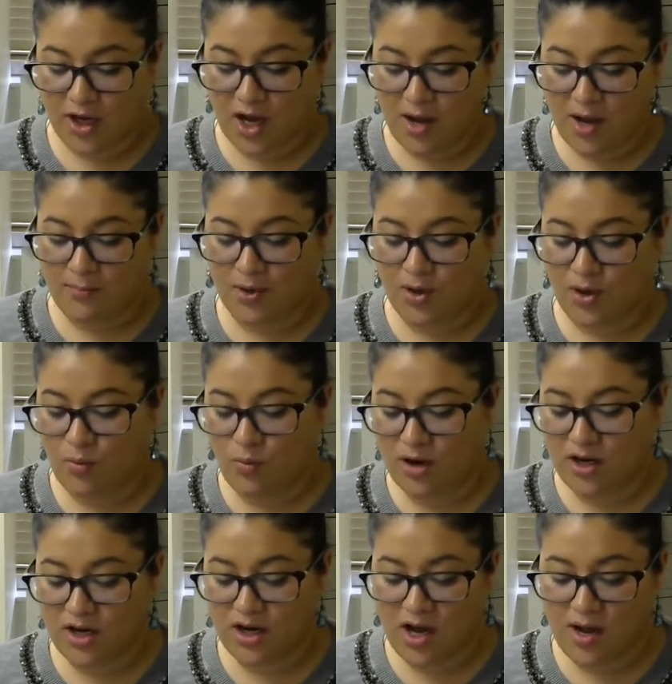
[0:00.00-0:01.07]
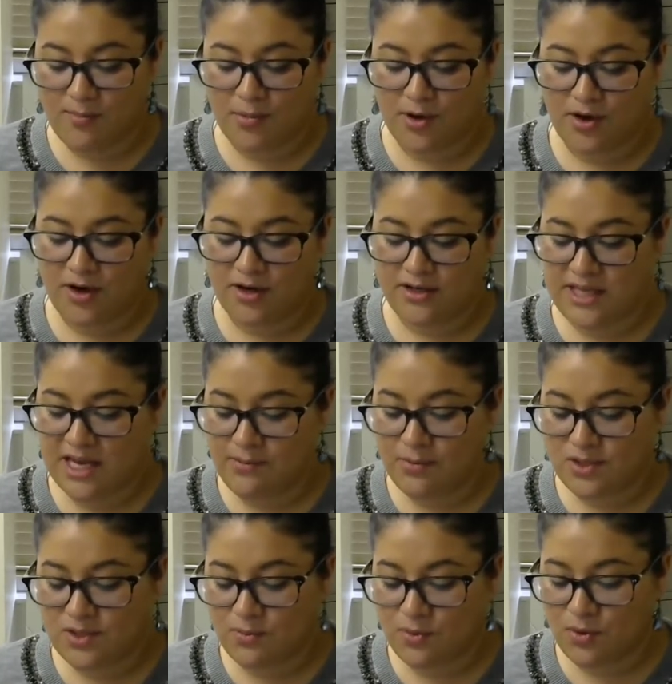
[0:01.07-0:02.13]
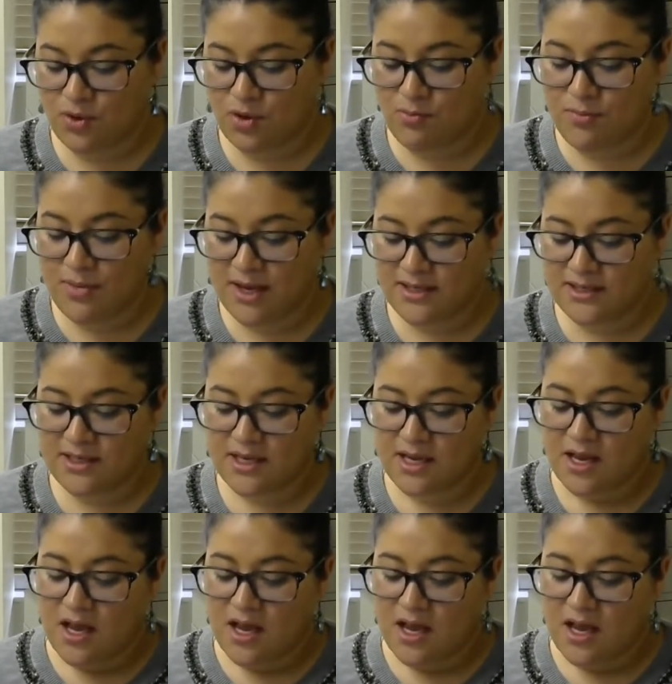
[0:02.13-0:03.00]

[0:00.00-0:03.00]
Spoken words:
cup or a 1 cup or a tablespoon, you mix